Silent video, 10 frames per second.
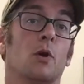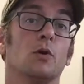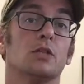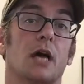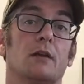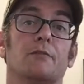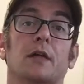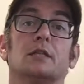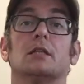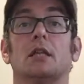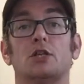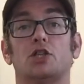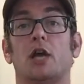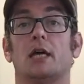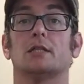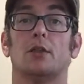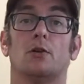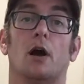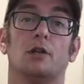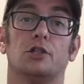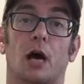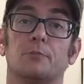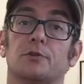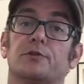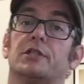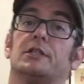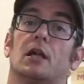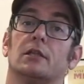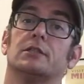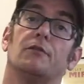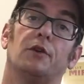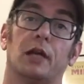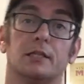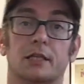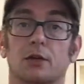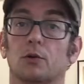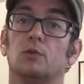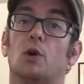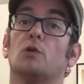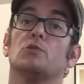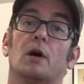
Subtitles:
her side of things unless she has other odd jobs or she's selling stuff on Etsy or who knows